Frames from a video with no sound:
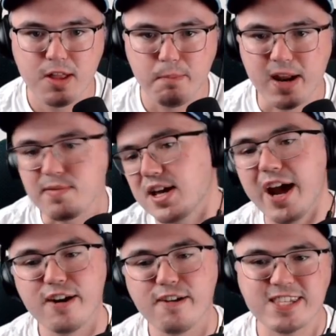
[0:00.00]
But I'm
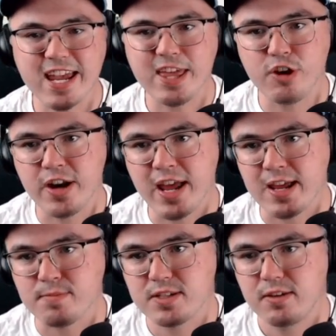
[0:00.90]
tired of saying their
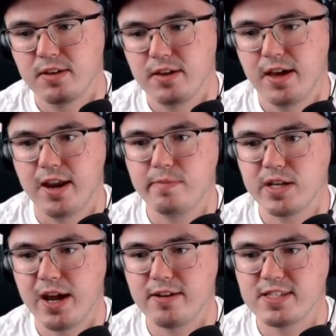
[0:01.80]
names. And I'm
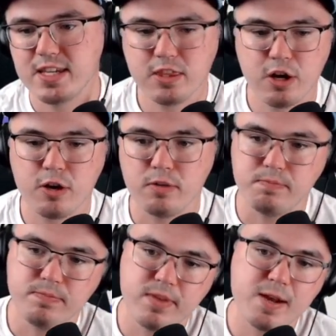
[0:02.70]
tired of seeing their
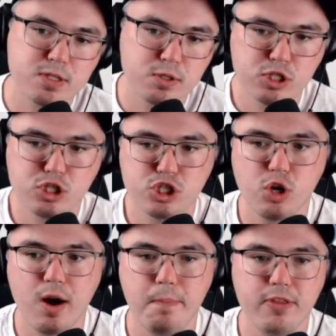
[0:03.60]
names show
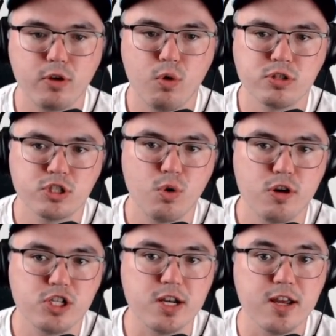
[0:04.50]
up on the score
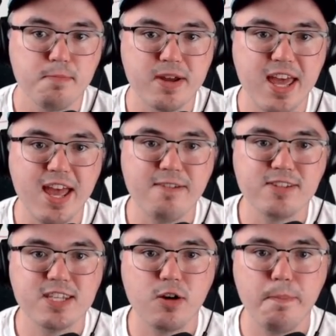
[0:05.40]
sheet. Mikheyev,
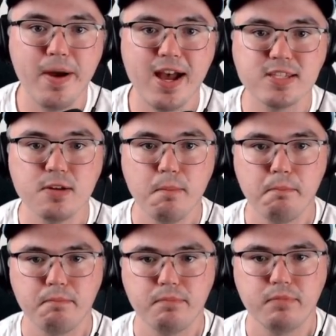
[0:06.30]
centering pass.
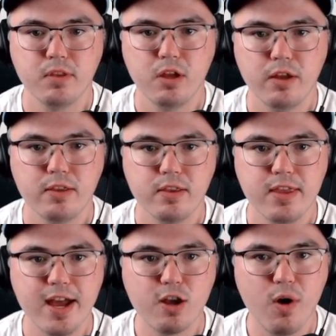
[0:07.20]
Did
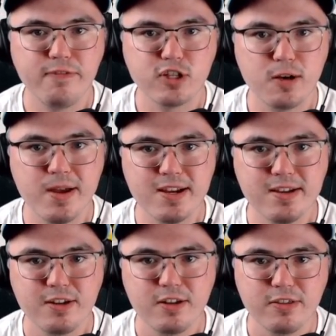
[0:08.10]
that go off Dermott?
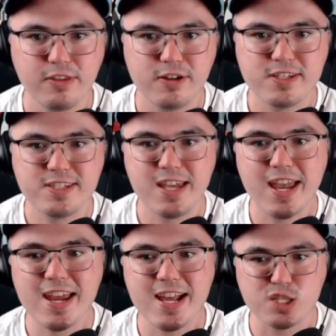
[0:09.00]
They're
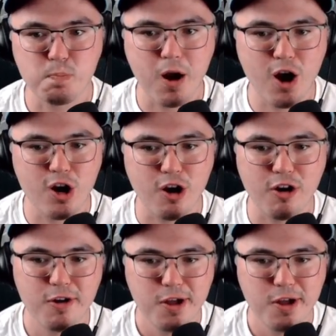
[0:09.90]
saying it's Marner.